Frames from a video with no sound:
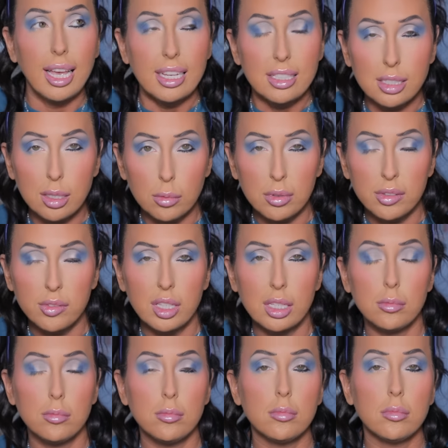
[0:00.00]
Some of
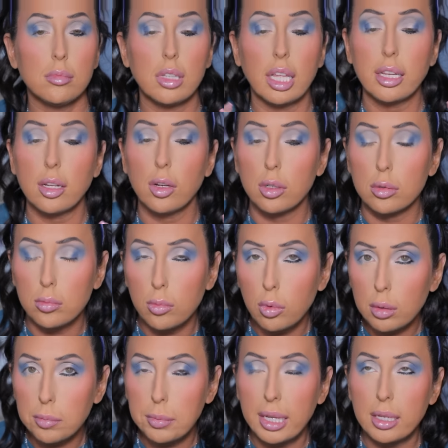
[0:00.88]
them like are
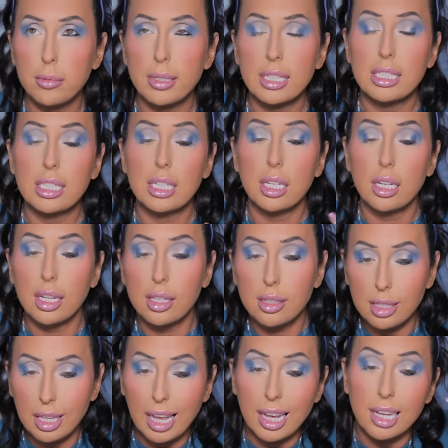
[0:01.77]
more pigmented
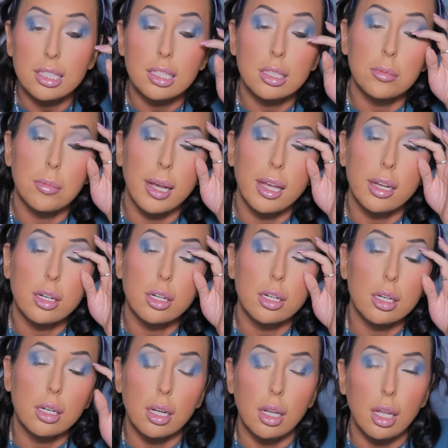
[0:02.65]
and last
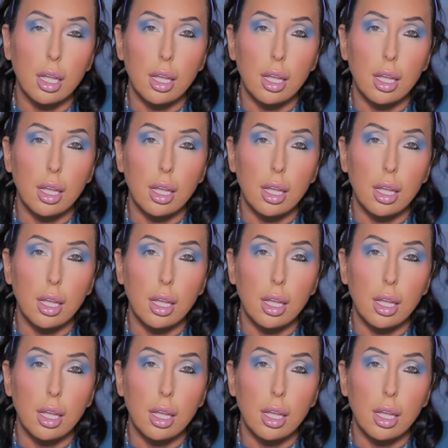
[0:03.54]
better